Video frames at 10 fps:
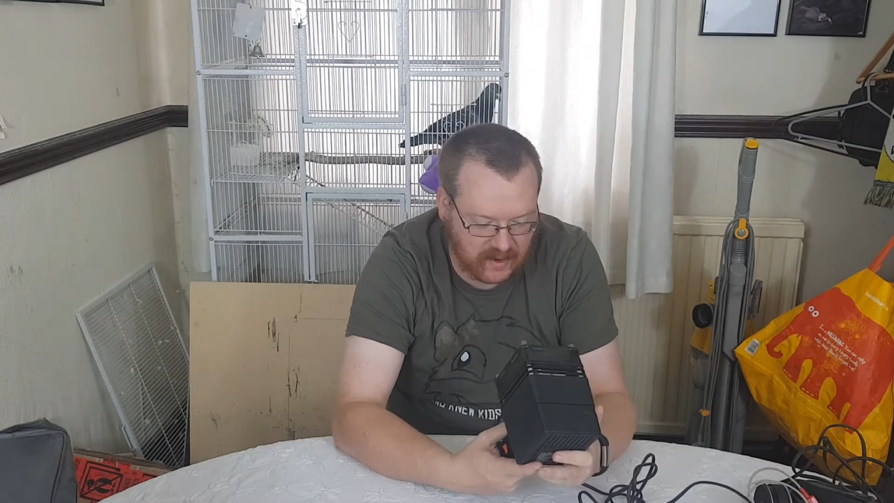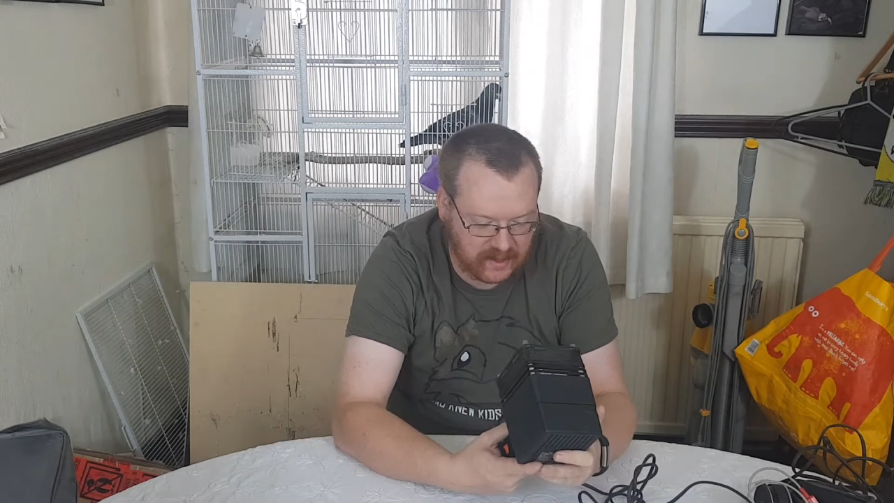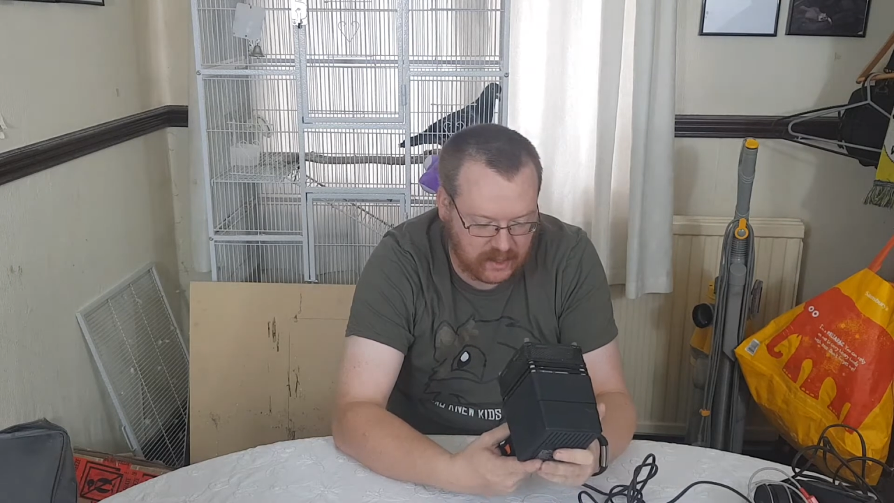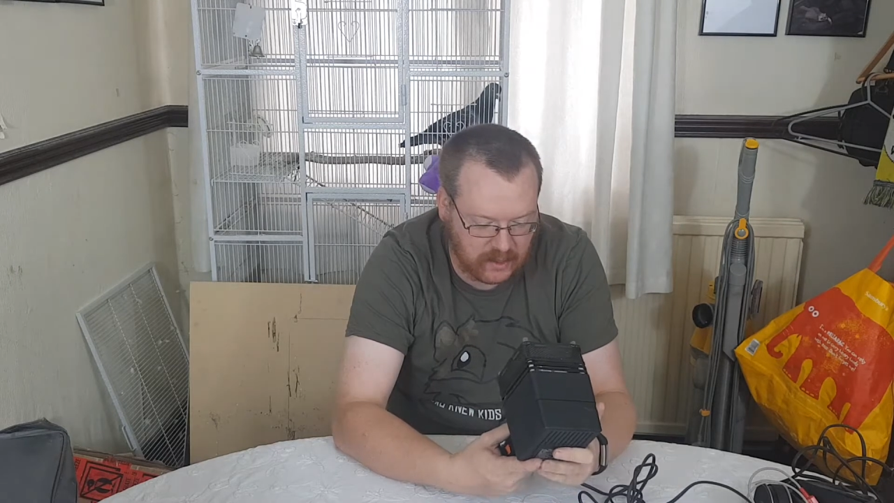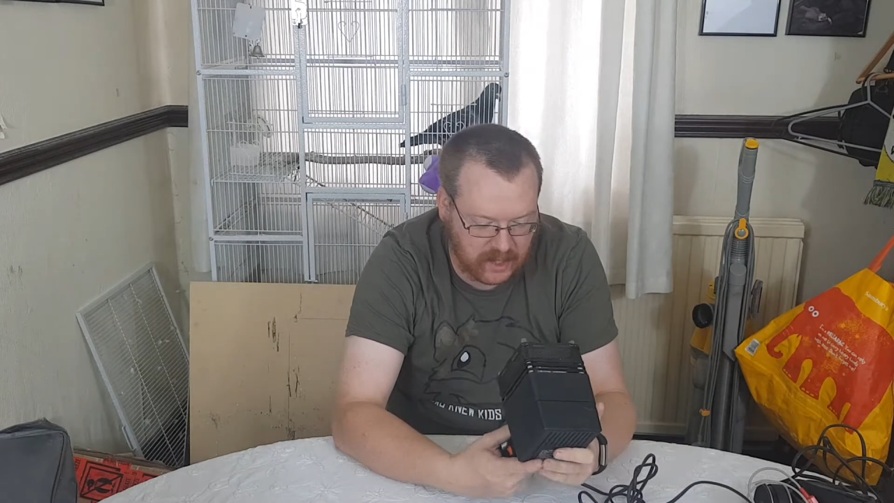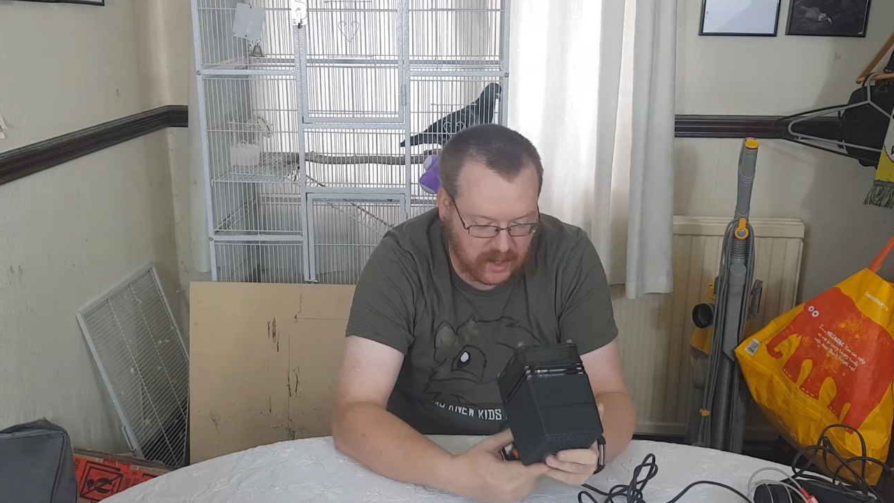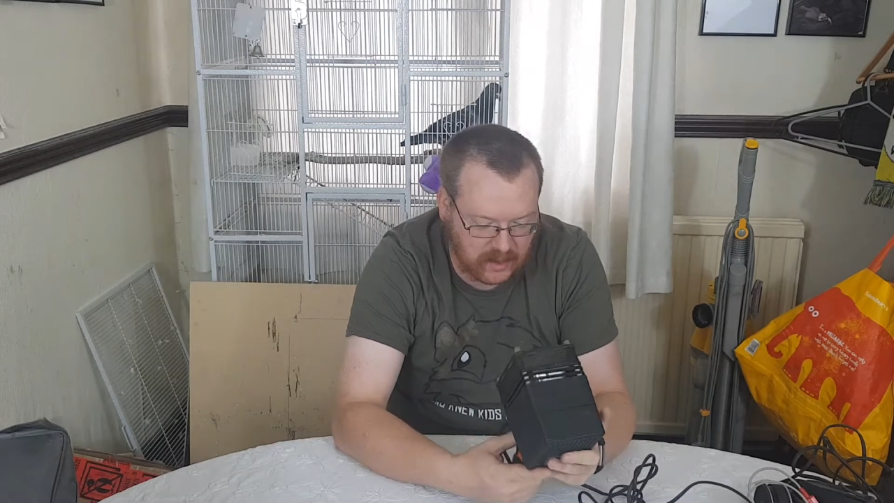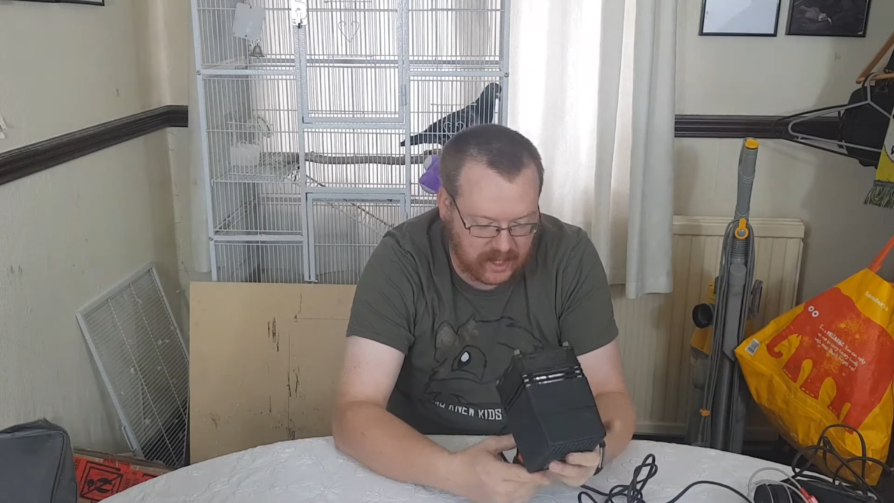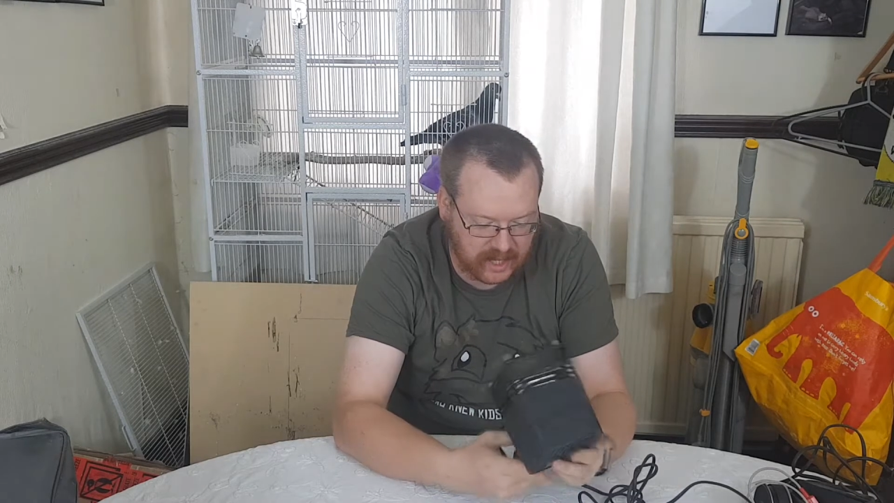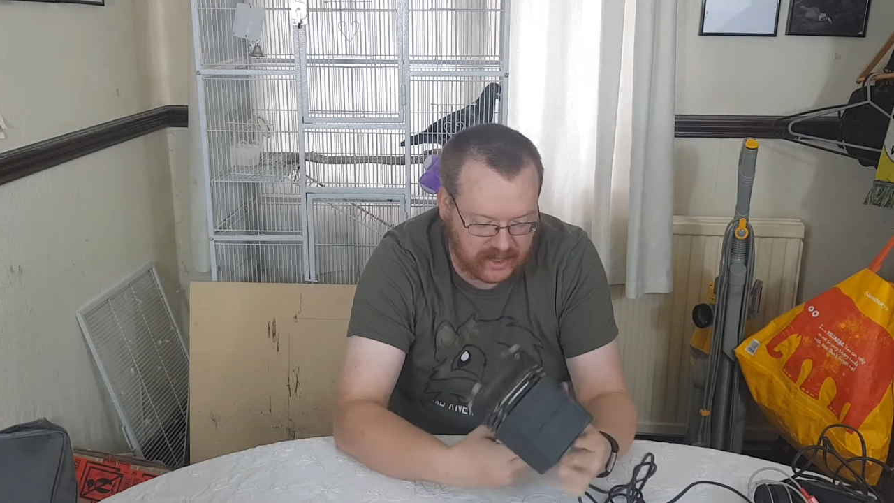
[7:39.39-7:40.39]
you know
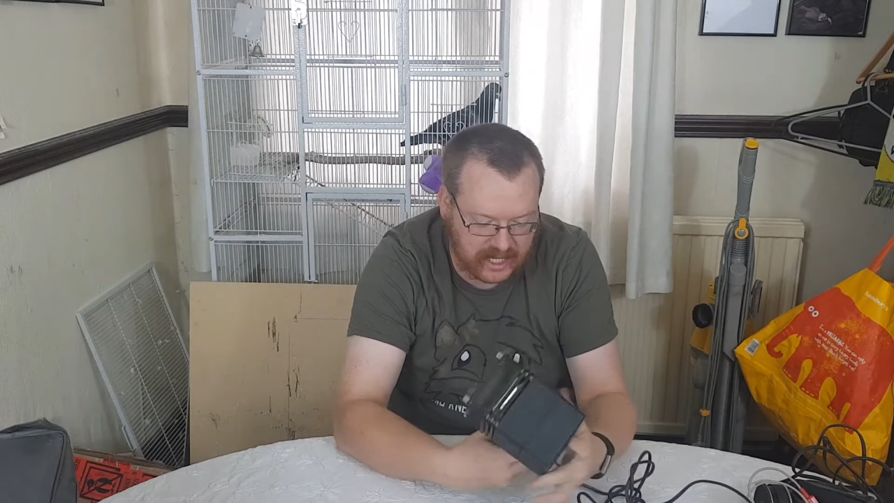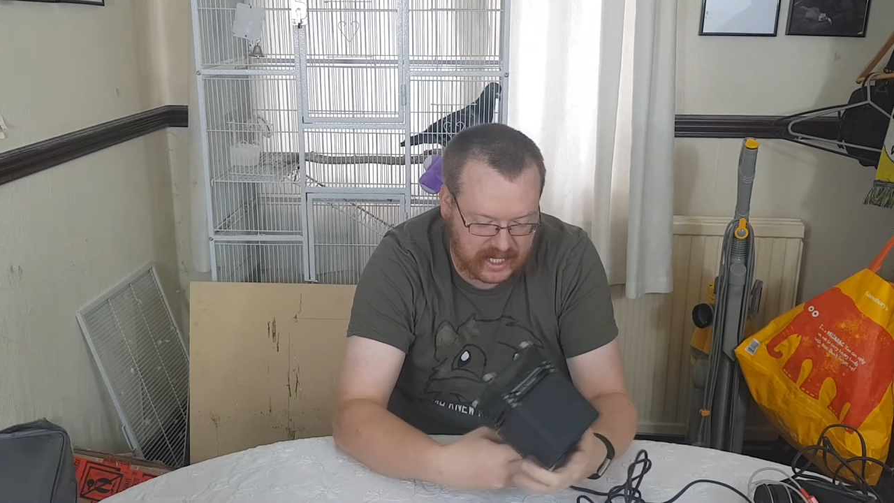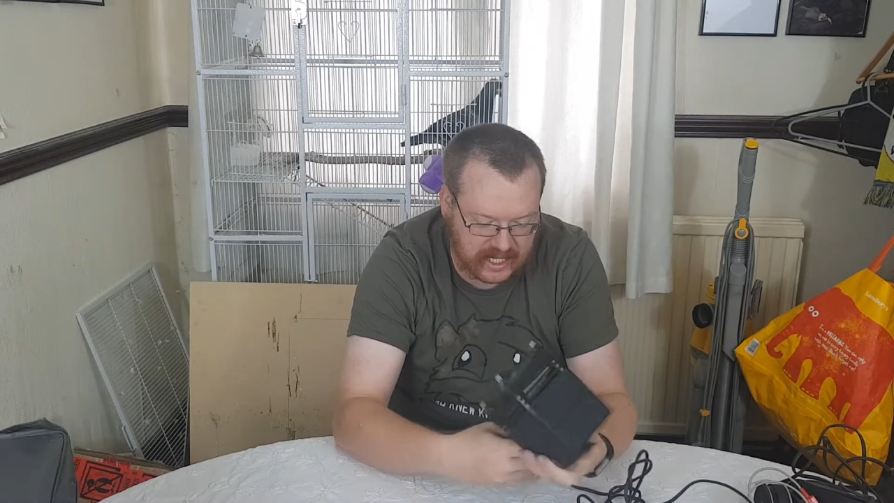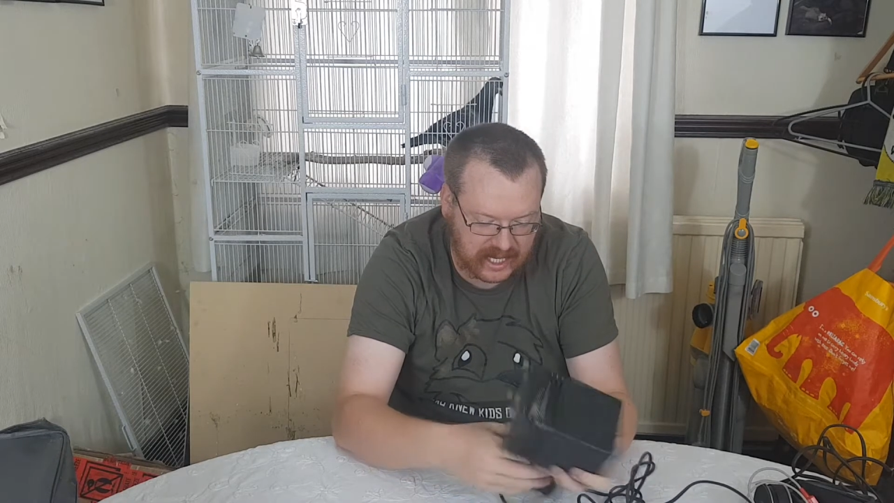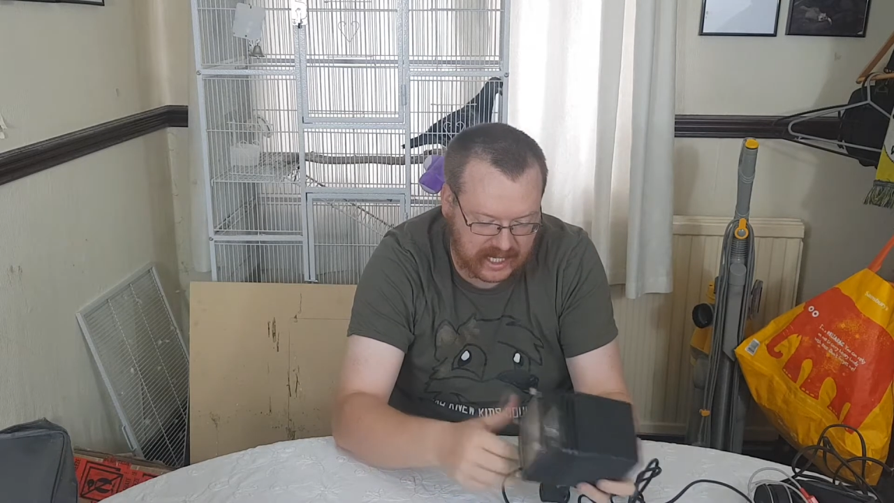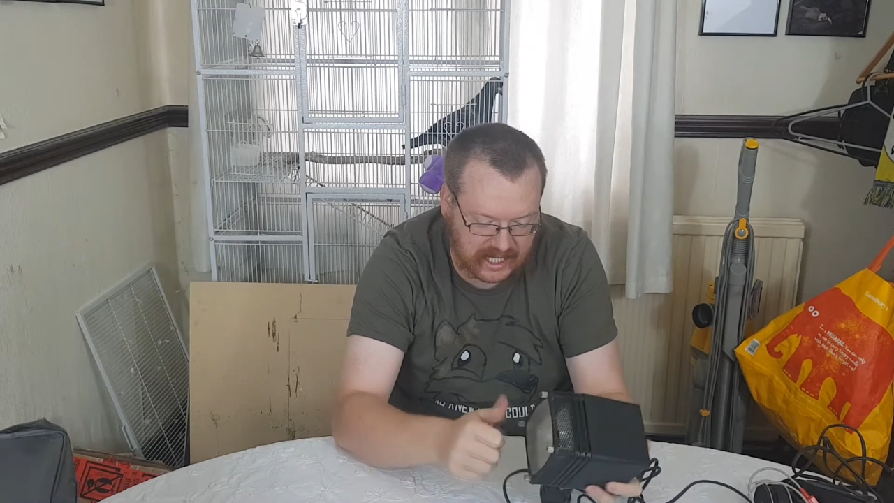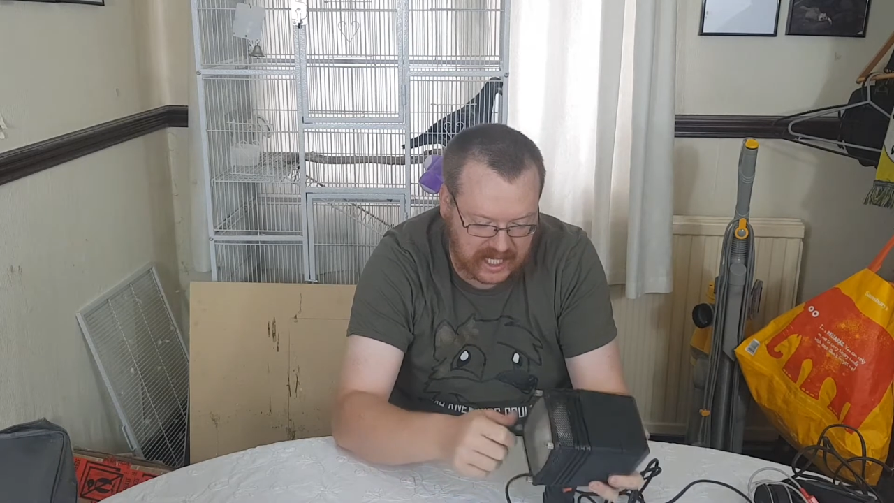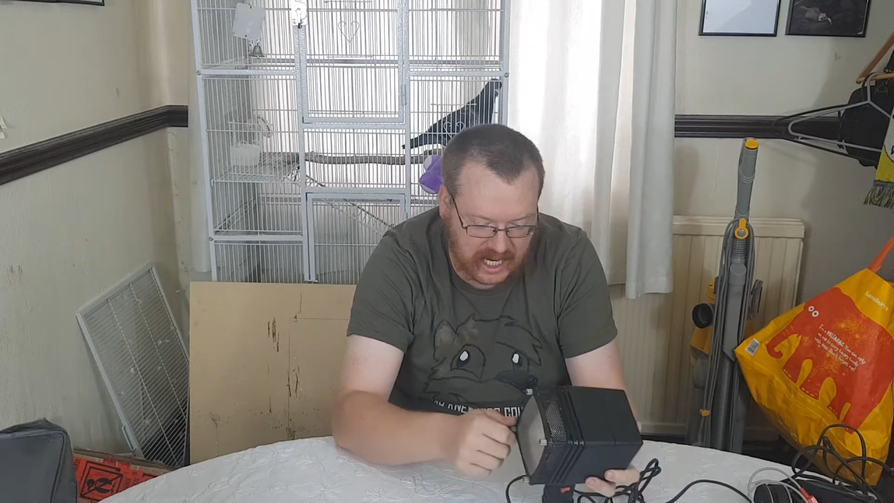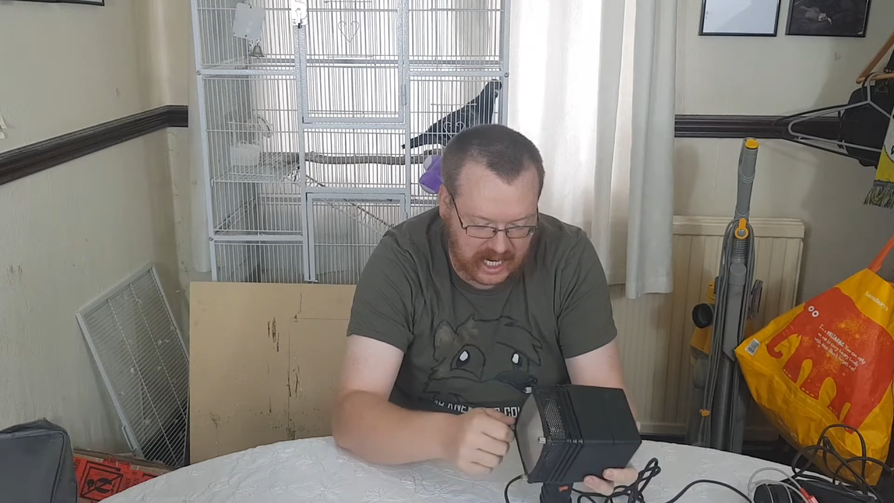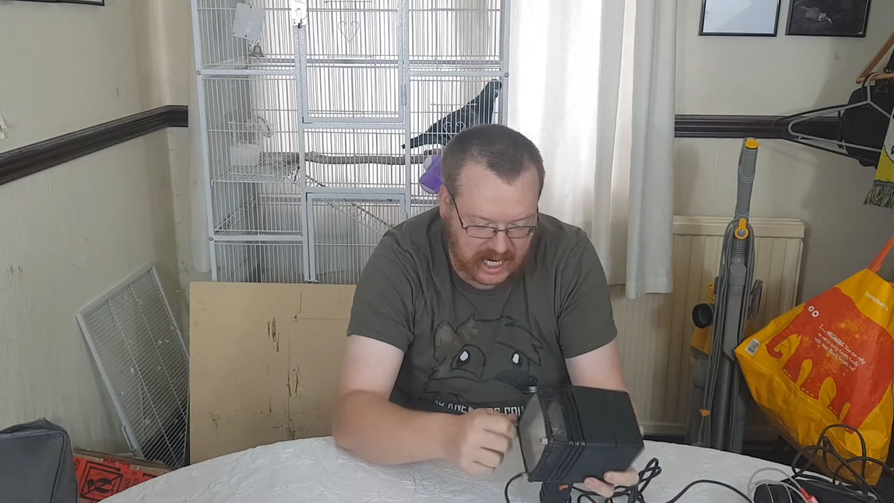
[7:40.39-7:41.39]
that these things
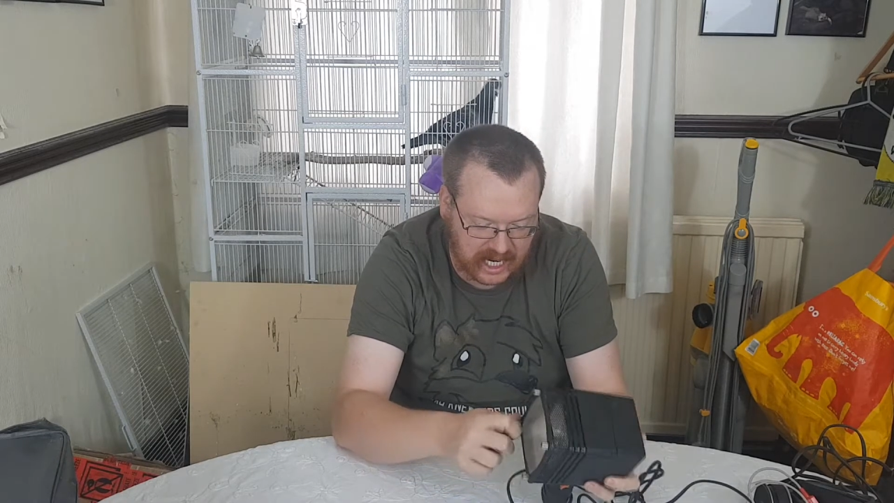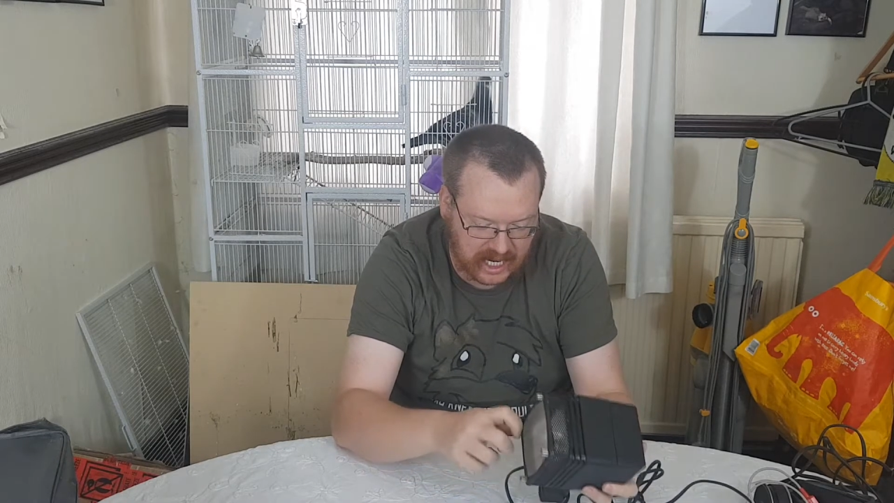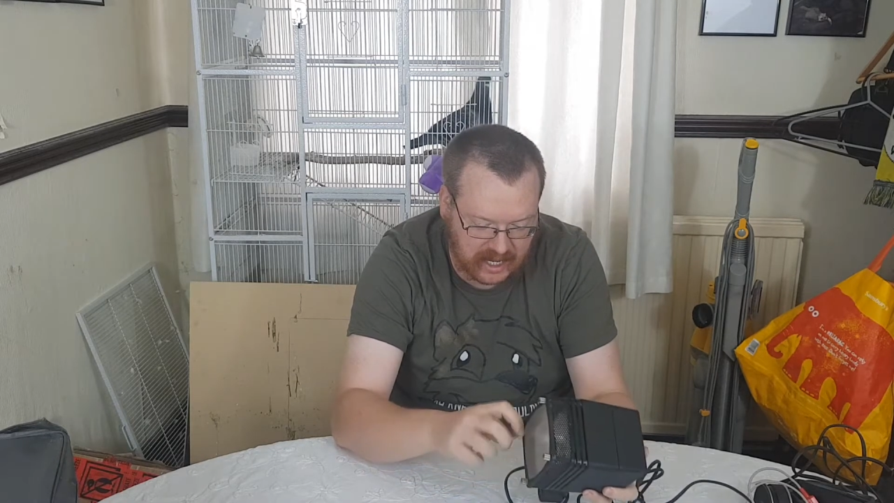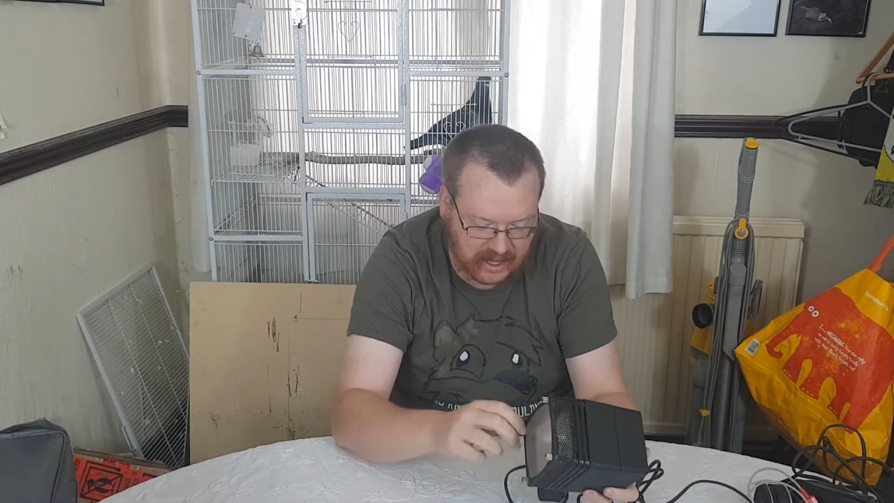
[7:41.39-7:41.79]
are